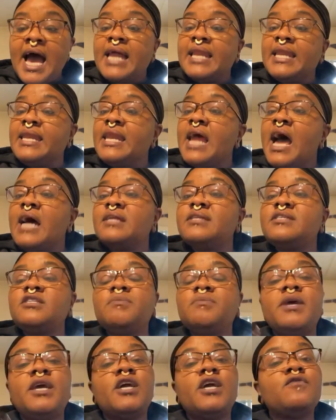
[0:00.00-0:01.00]
not to
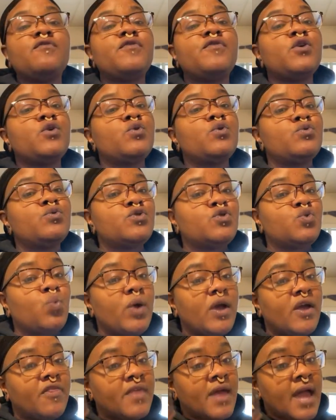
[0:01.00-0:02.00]
be confused with